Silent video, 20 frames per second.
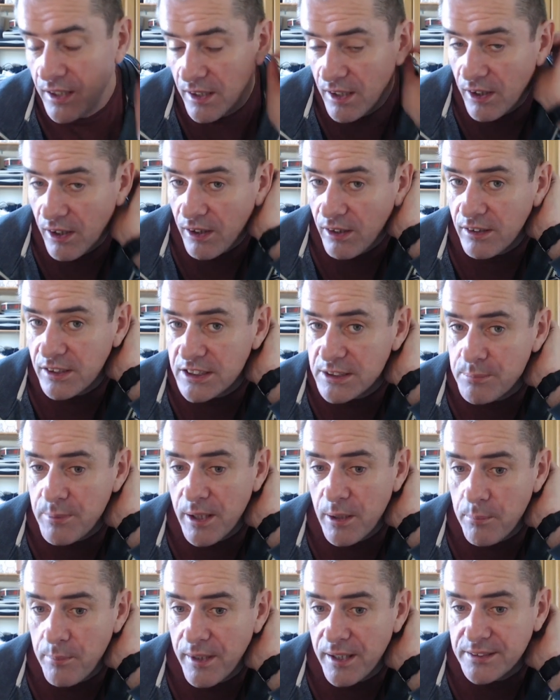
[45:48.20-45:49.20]
all the spare
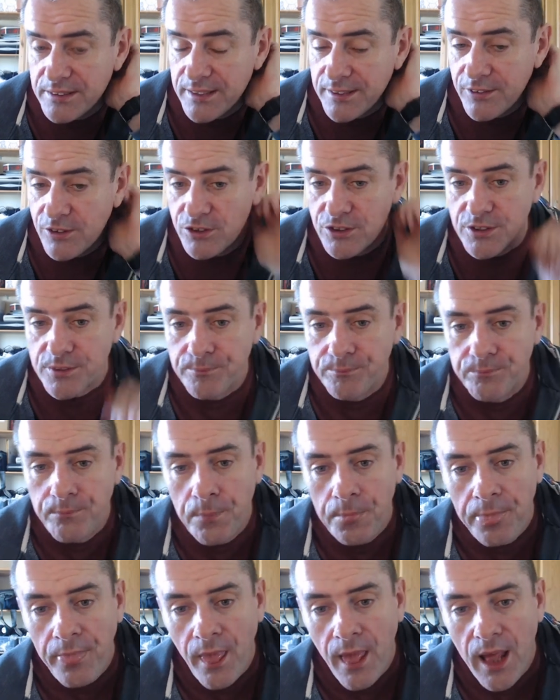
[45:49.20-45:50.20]
parts they could.
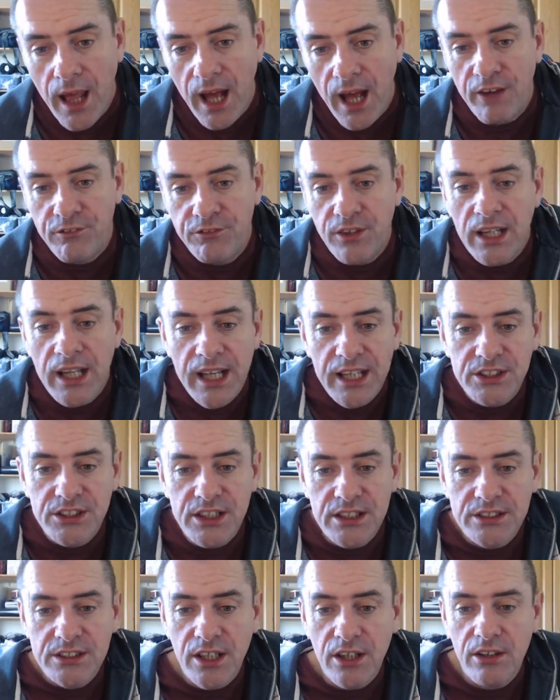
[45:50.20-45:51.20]
Phil H.
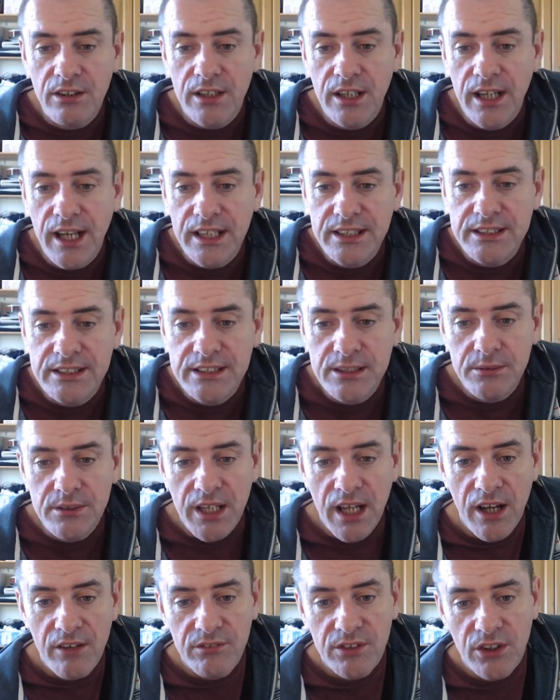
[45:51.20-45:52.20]
says Toyota and Lexus seem to
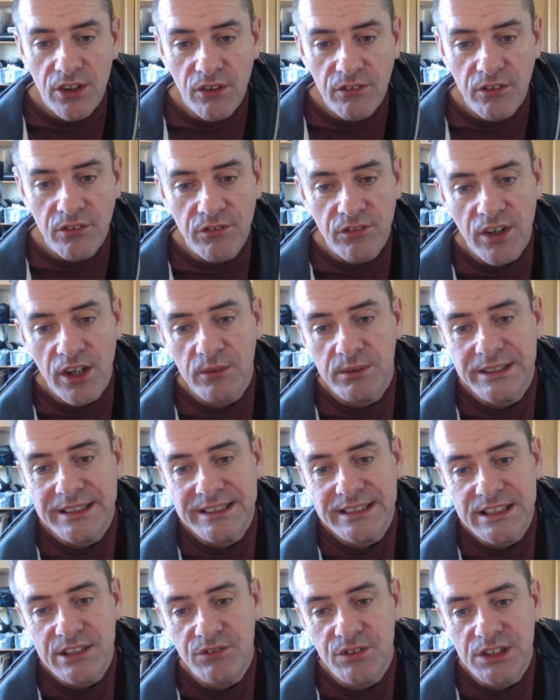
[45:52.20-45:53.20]
have a love affair with the
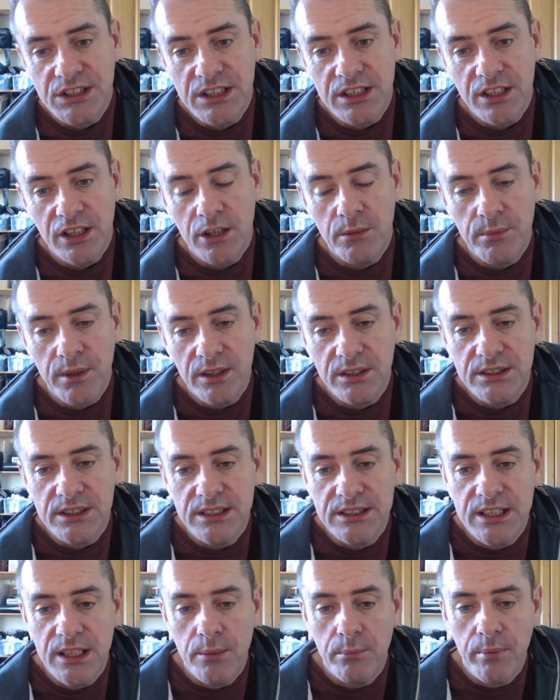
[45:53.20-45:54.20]
CVT gearbox. I
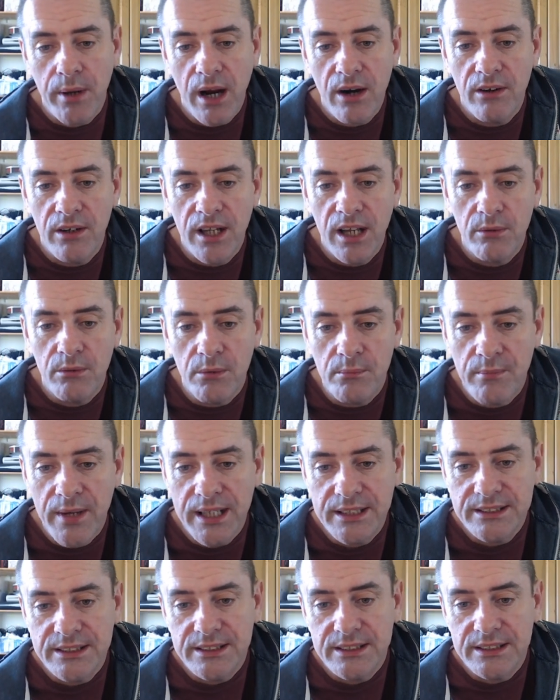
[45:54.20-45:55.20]
see a parallel with
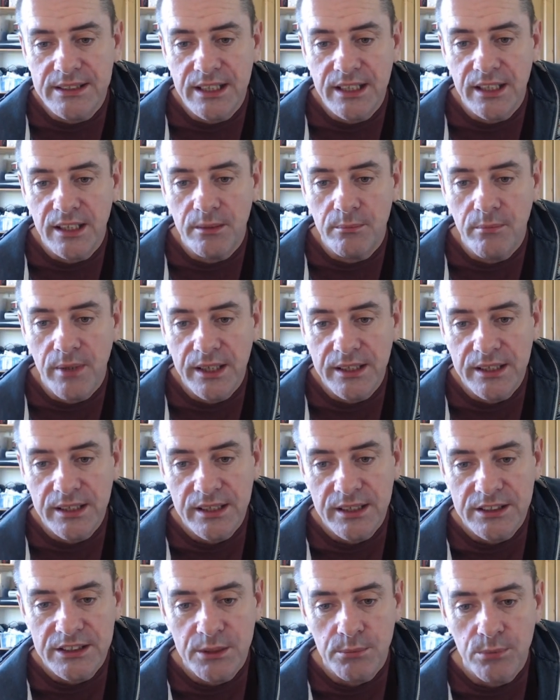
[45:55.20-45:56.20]
Mazda's
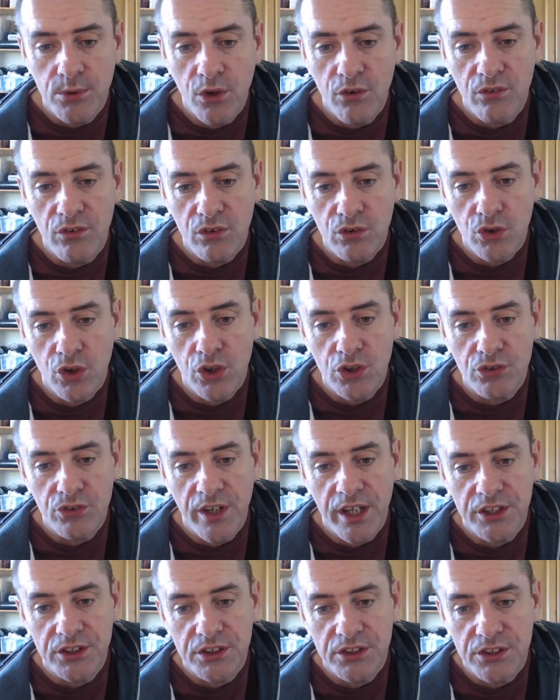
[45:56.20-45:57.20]
single-mindedness to prove a rotary
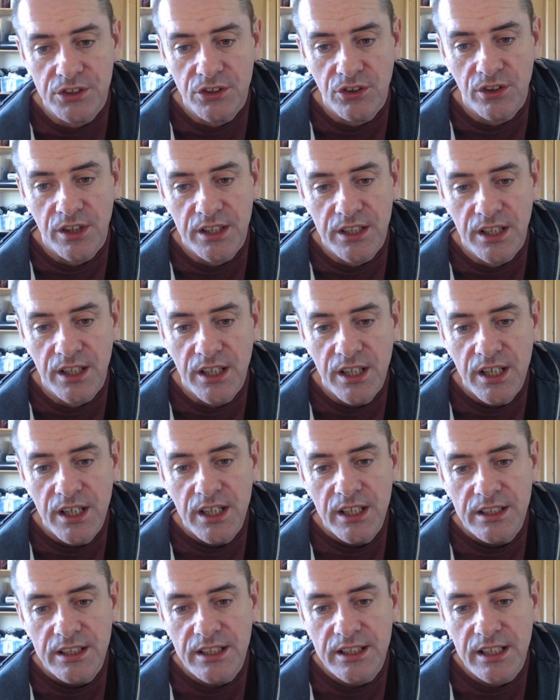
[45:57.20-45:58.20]
engine is a good idea. Do
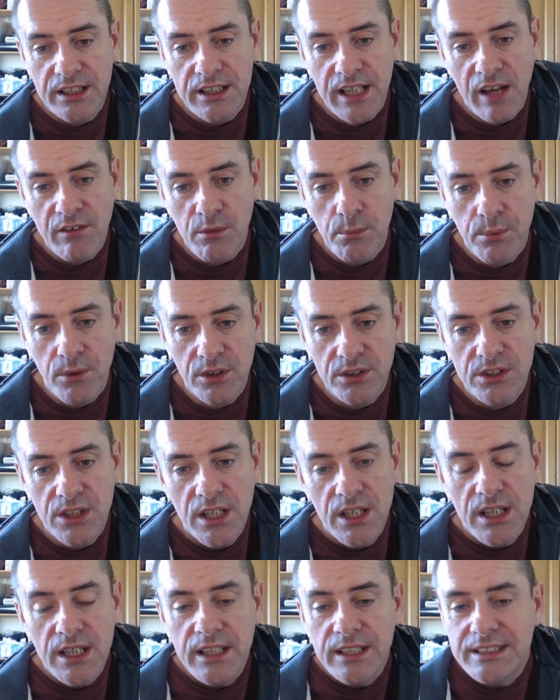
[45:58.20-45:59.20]
you think they have a point?
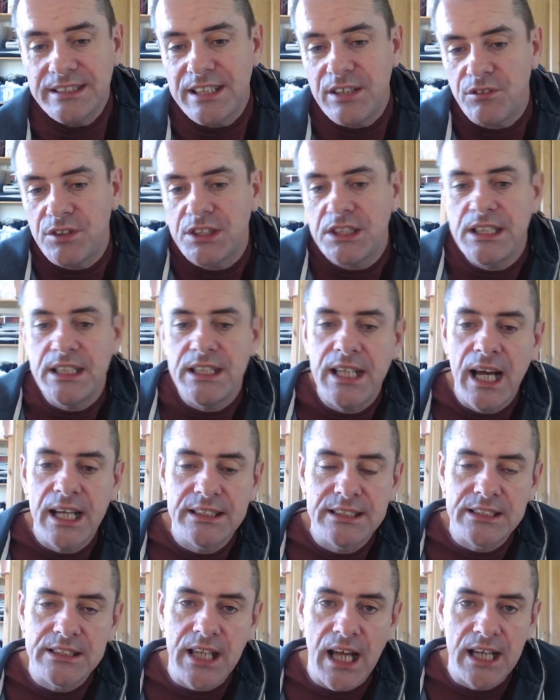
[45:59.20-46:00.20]
CVT
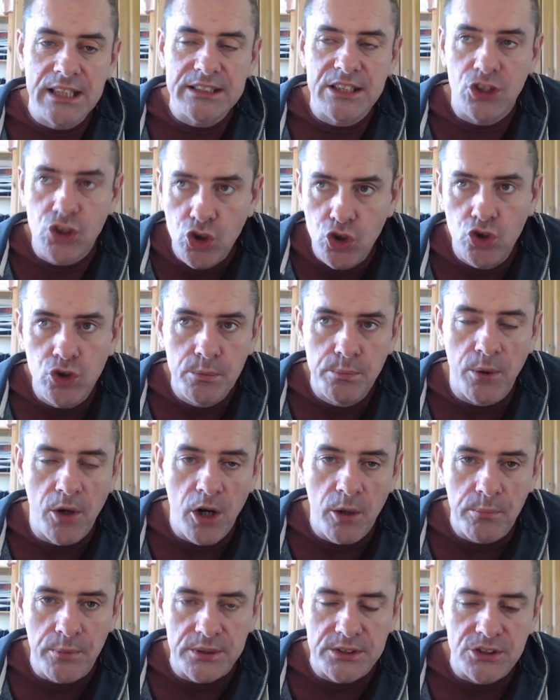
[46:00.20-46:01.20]
has a good
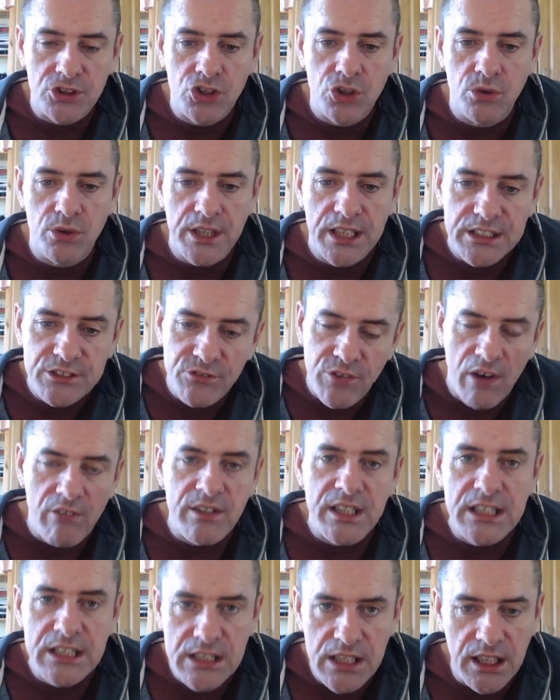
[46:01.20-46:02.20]
purpose to it. It's very
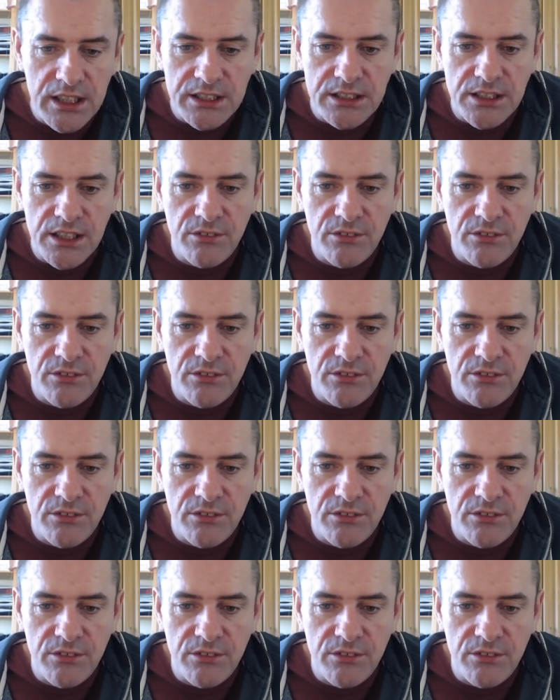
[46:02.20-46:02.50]
light and